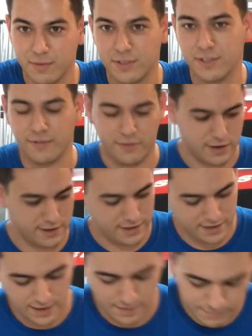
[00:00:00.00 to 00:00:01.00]
to the front.
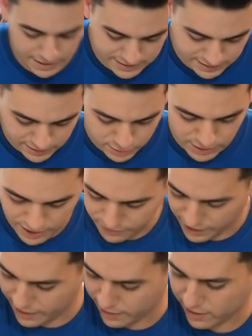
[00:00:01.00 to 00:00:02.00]
Basically, you have
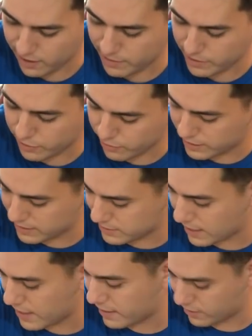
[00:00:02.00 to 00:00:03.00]
air coming through this
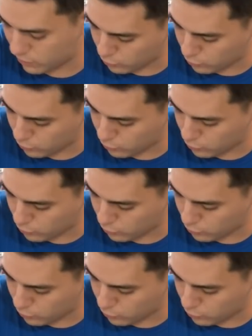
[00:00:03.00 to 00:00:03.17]
side and